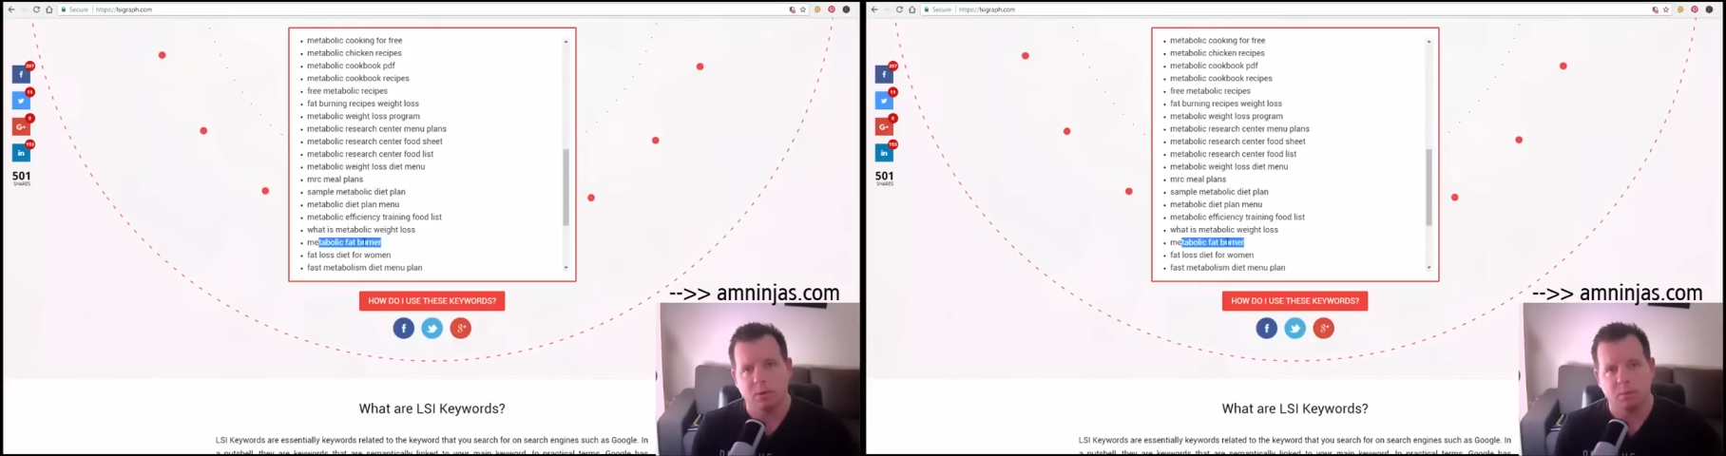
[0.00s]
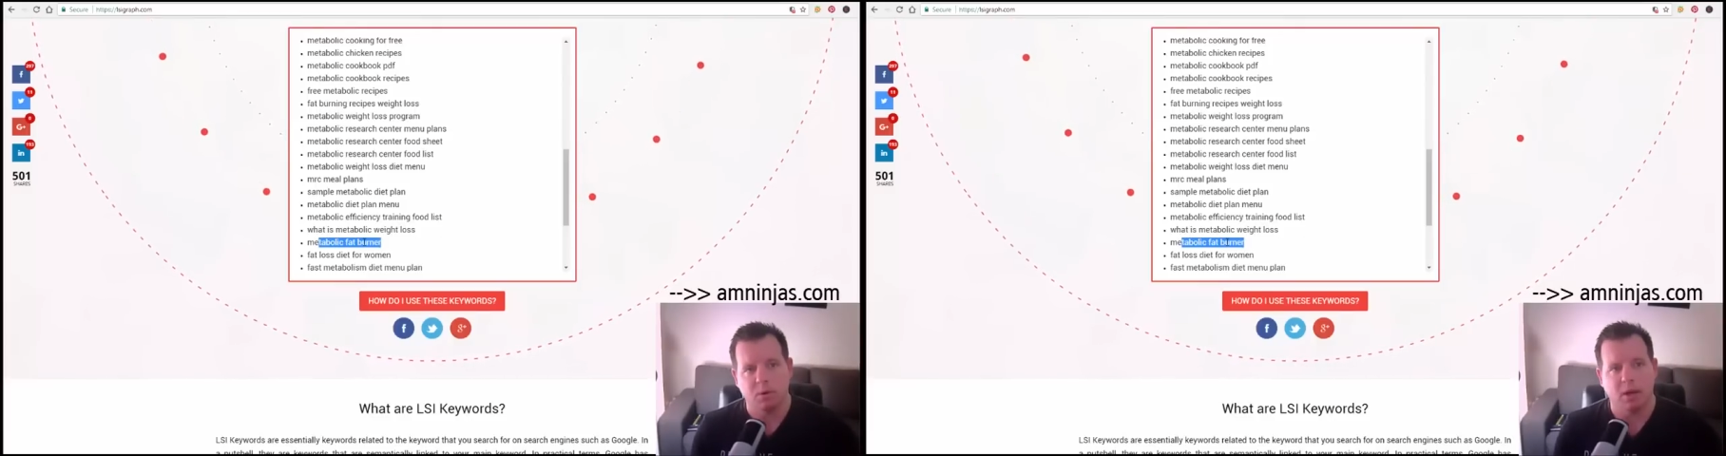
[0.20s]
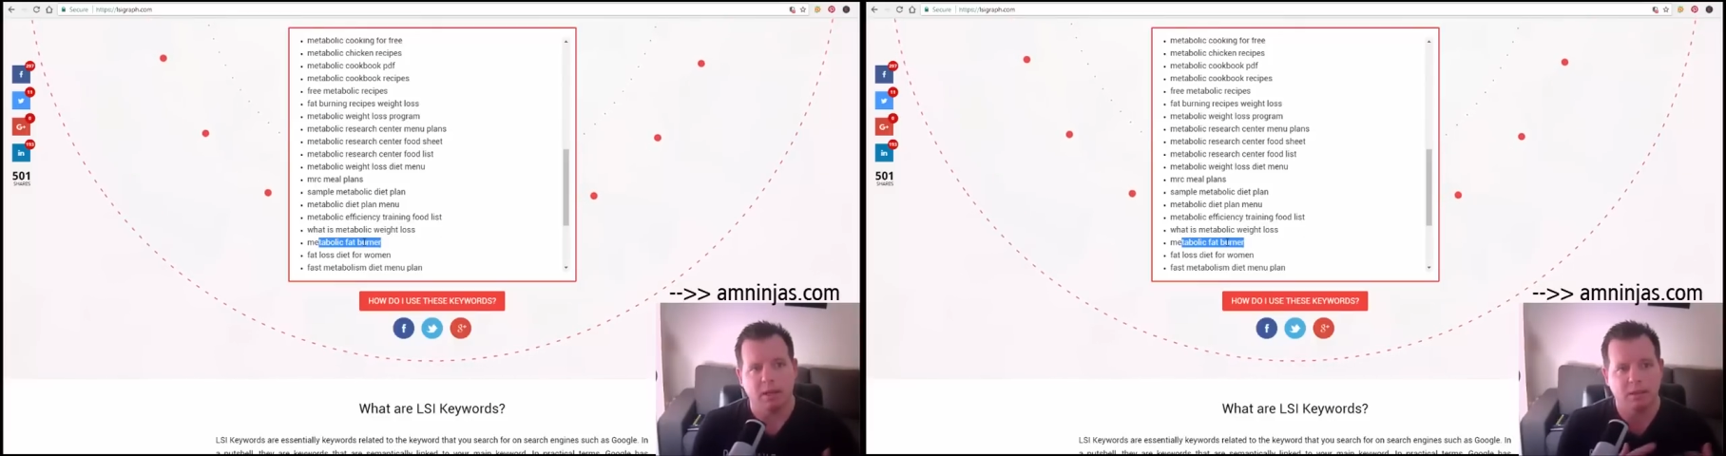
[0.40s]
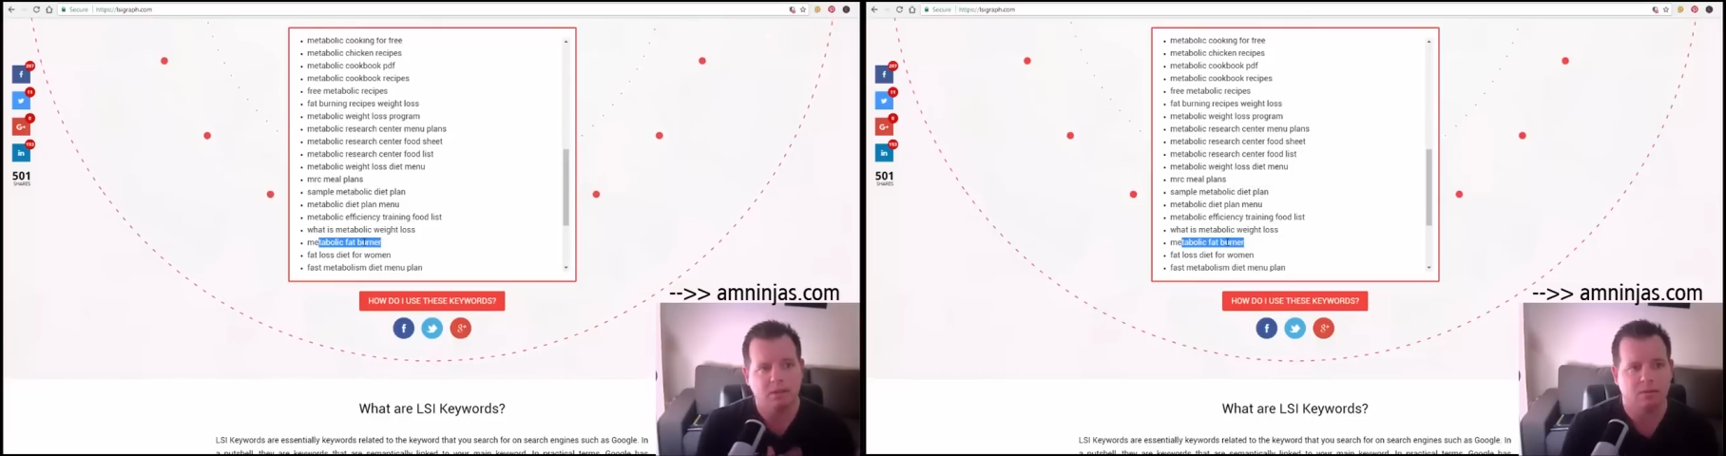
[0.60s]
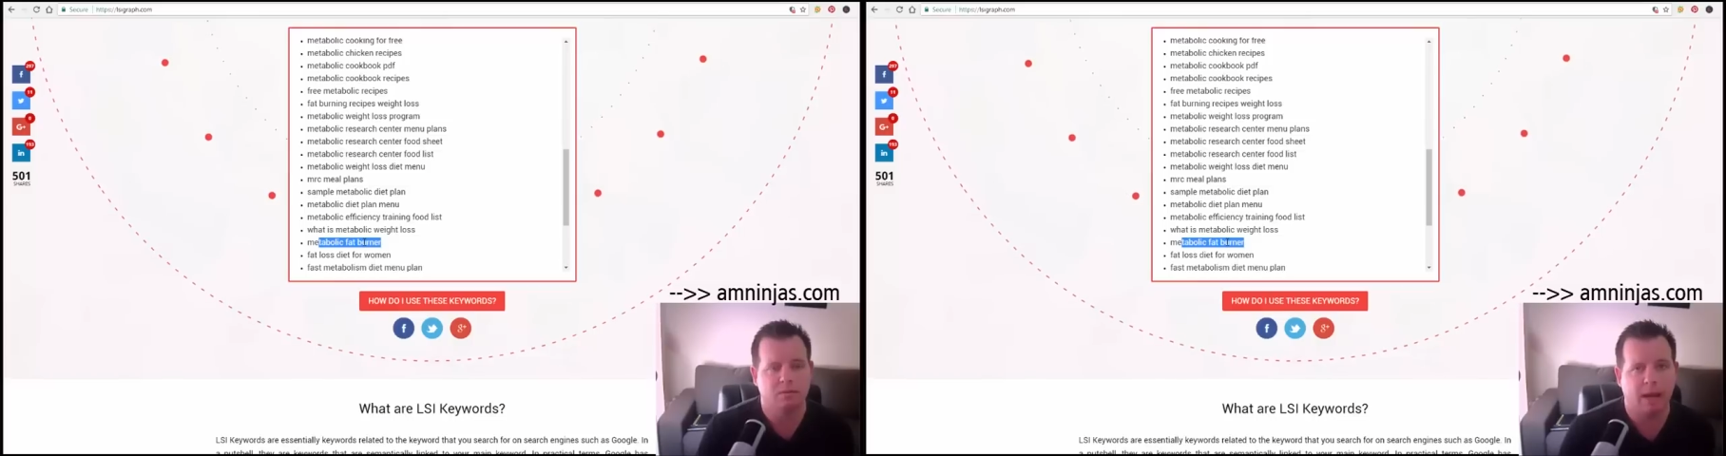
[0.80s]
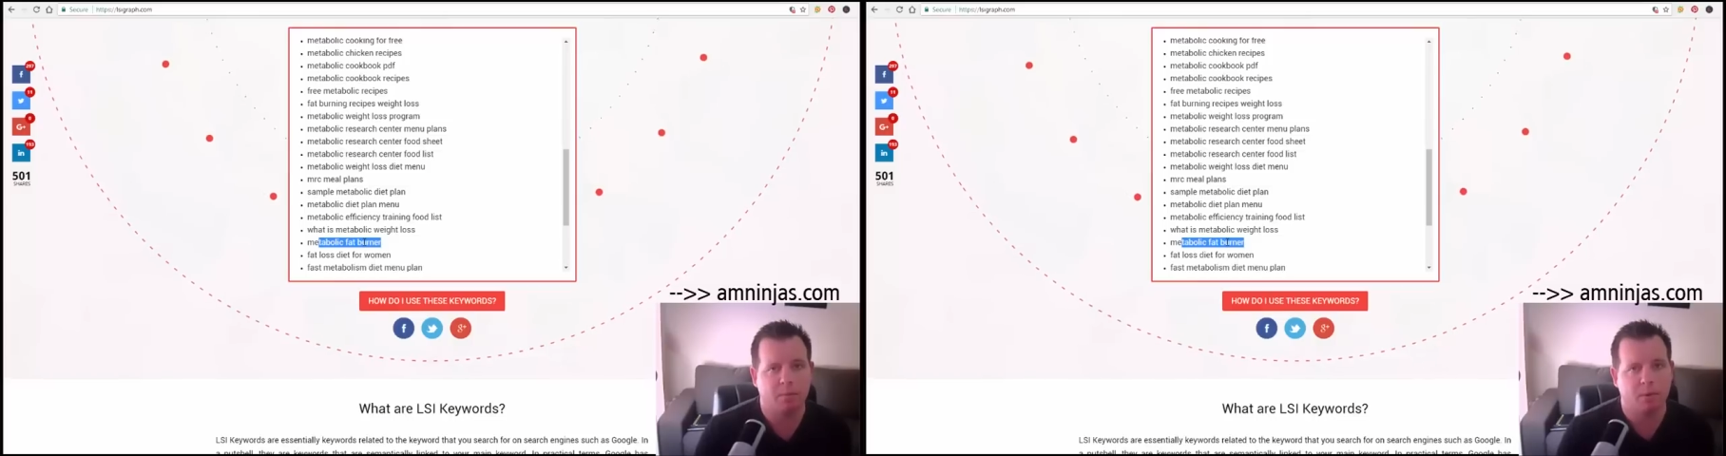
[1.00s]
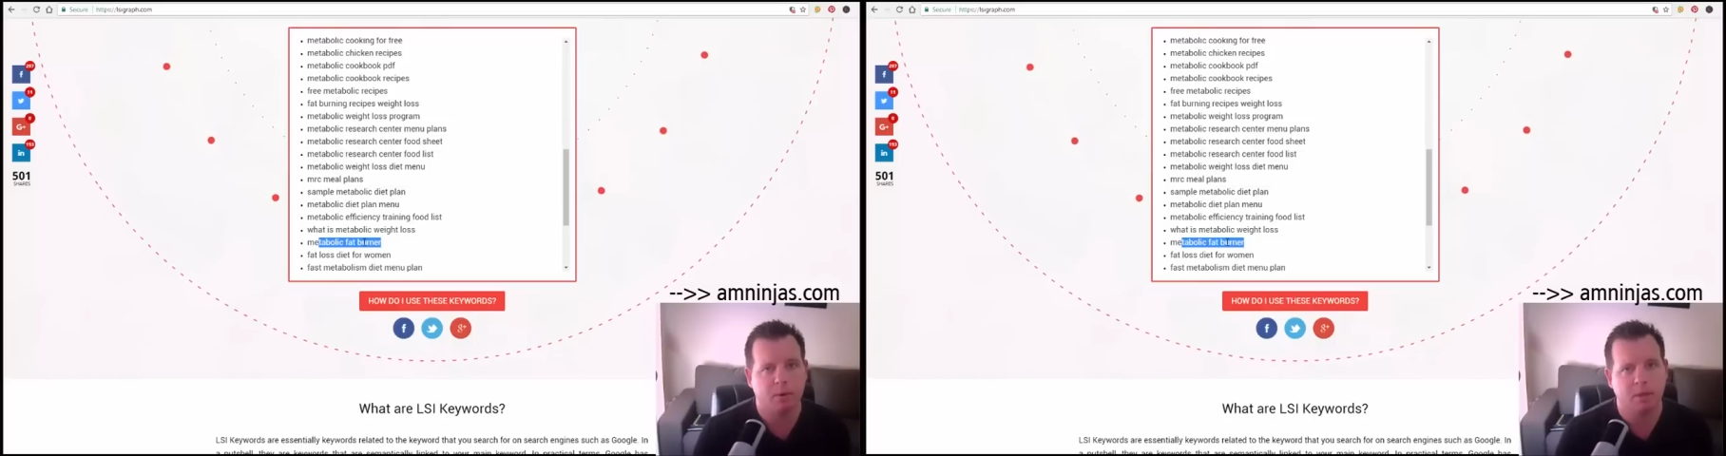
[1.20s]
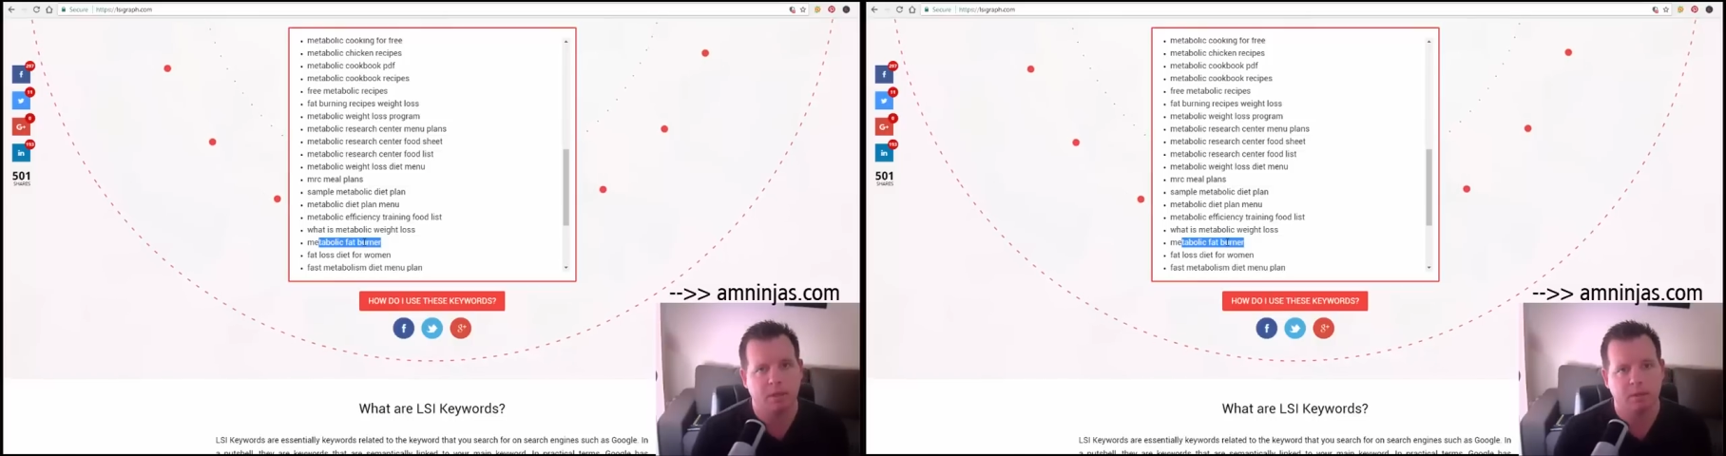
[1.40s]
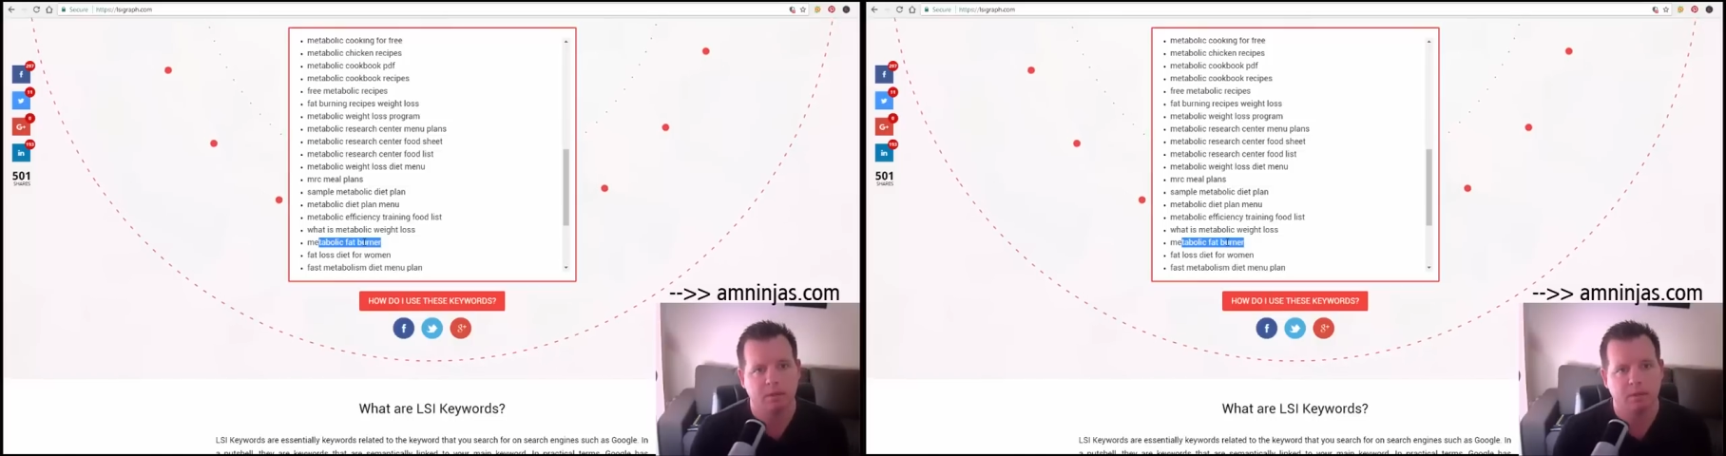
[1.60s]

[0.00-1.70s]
You might list some fat burning